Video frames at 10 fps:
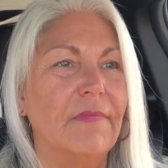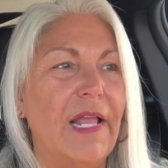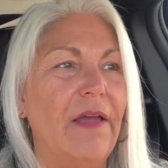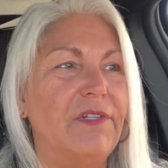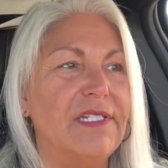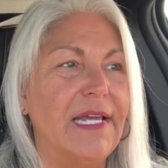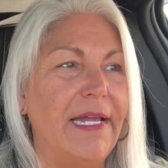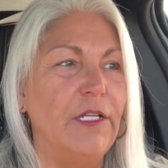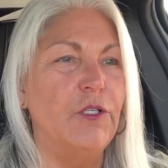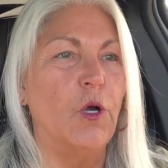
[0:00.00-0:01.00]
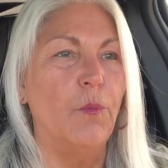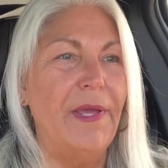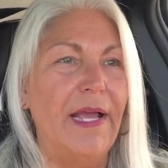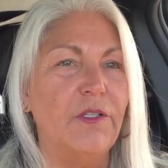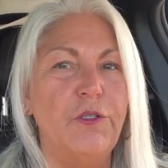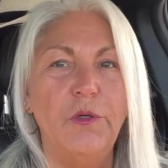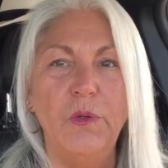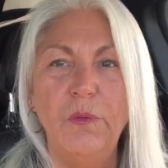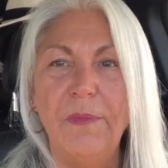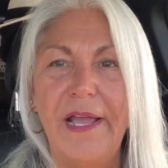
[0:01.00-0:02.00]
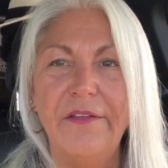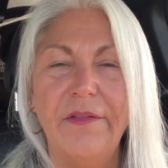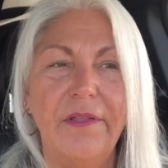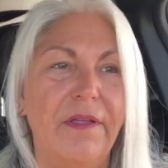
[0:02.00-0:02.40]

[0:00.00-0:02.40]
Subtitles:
have decided to go back to my